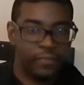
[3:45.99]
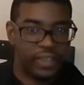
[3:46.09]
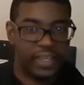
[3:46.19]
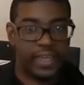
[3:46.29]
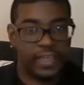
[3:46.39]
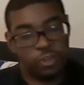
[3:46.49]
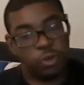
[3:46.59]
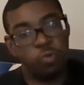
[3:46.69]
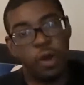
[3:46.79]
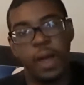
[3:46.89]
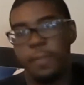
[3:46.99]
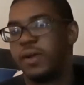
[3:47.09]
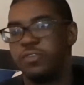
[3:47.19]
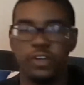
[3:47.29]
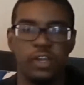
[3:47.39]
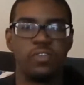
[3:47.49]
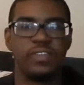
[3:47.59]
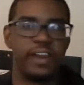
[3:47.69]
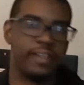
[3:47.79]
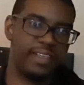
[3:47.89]
and your run becomes a close
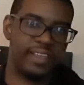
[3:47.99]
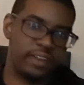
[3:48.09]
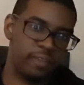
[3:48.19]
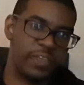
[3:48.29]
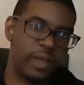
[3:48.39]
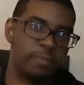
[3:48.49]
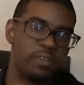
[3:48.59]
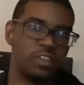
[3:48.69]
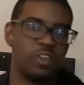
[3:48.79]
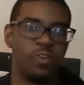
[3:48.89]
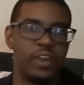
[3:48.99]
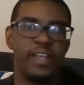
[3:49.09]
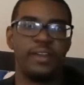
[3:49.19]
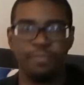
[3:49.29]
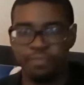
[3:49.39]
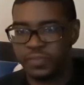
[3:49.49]
tie at the end of the episode, and